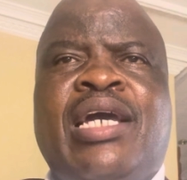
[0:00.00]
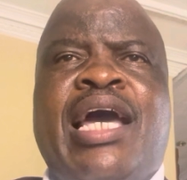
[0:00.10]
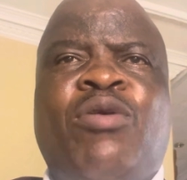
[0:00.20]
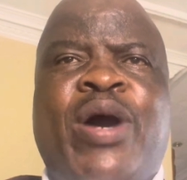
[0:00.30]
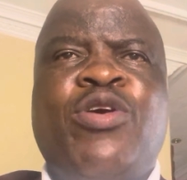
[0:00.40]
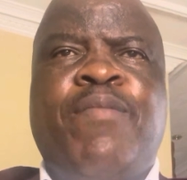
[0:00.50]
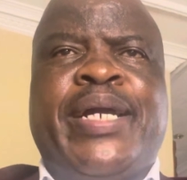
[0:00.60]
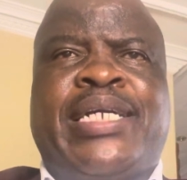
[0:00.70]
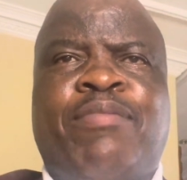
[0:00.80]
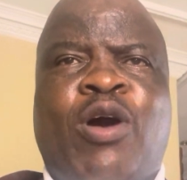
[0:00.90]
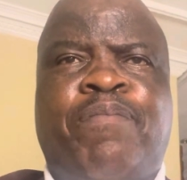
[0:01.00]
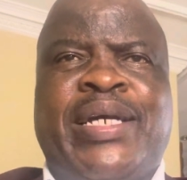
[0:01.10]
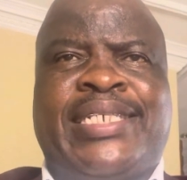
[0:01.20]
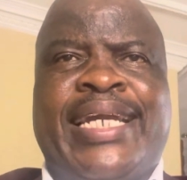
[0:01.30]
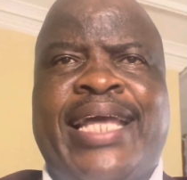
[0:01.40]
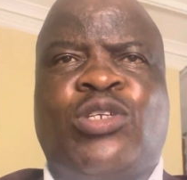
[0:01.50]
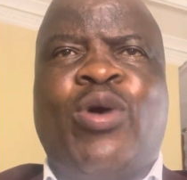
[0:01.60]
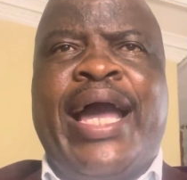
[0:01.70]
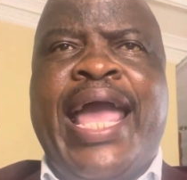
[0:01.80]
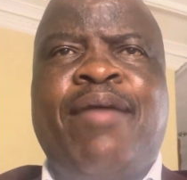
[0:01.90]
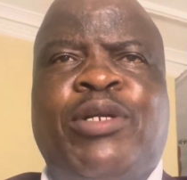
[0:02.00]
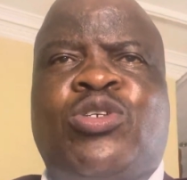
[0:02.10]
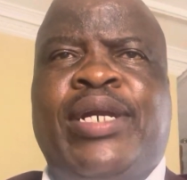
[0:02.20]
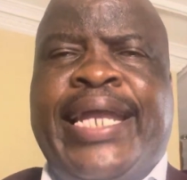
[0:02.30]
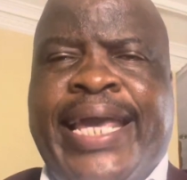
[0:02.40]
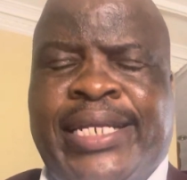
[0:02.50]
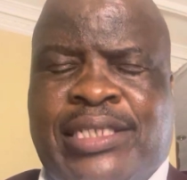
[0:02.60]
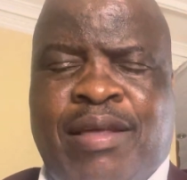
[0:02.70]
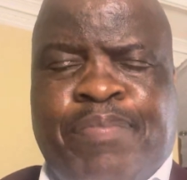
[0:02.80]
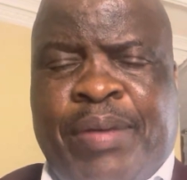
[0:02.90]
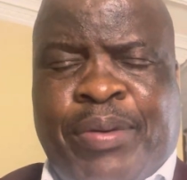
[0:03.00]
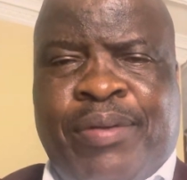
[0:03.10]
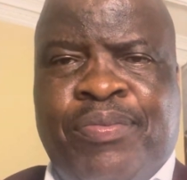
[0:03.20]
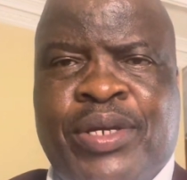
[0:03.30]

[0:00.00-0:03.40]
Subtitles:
And when you become compassionate, you are able to lead the people.